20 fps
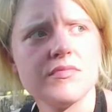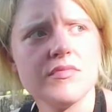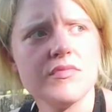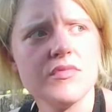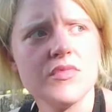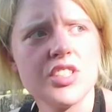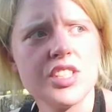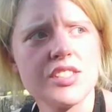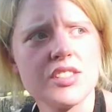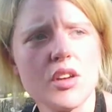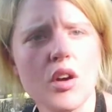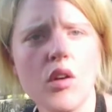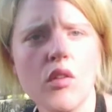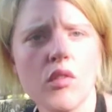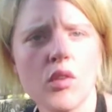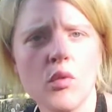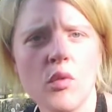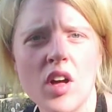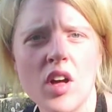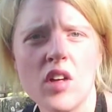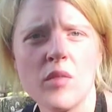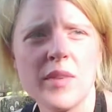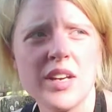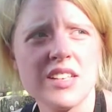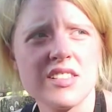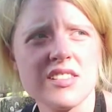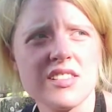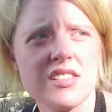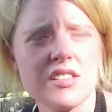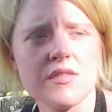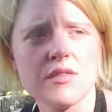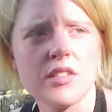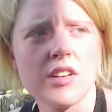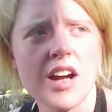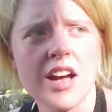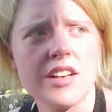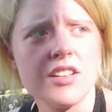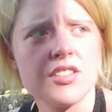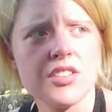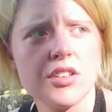Just overwhelming sense of
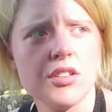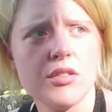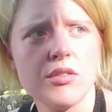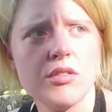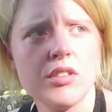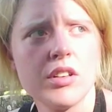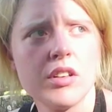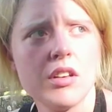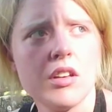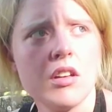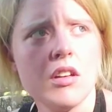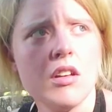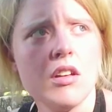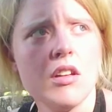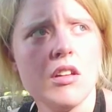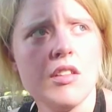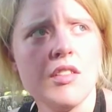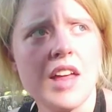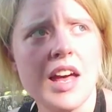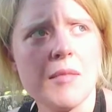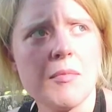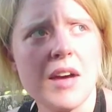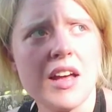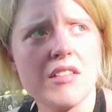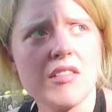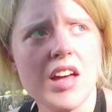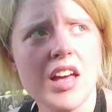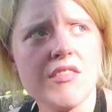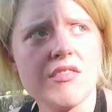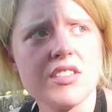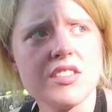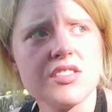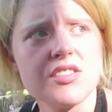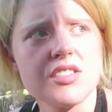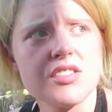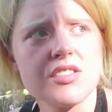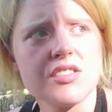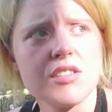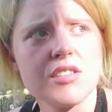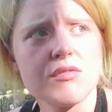gratitude that my life is
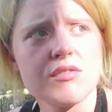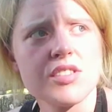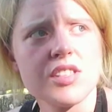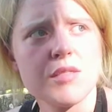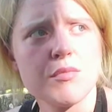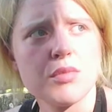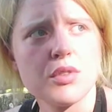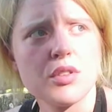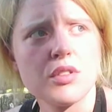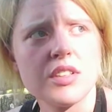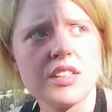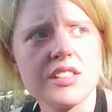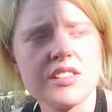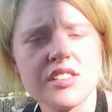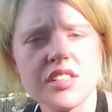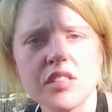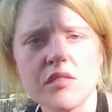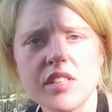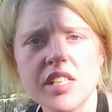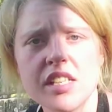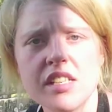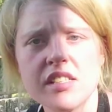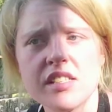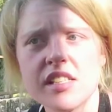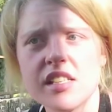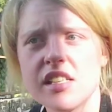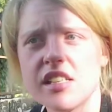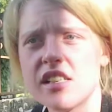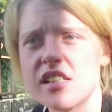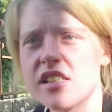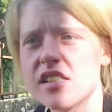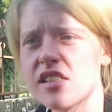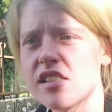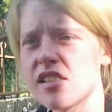just so simple, and it's so easy, and